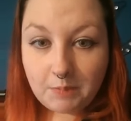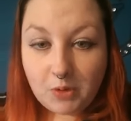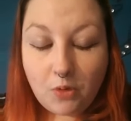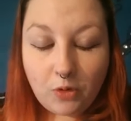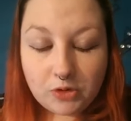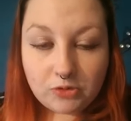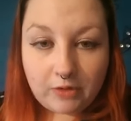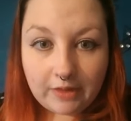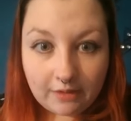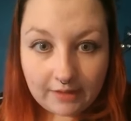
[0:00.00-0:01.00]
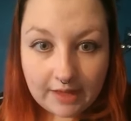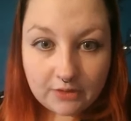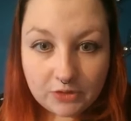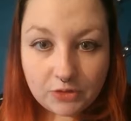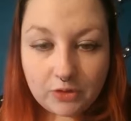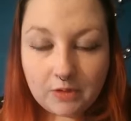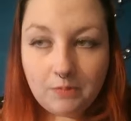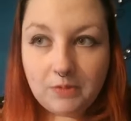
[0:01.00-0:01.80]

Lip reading: because you write the letter to them,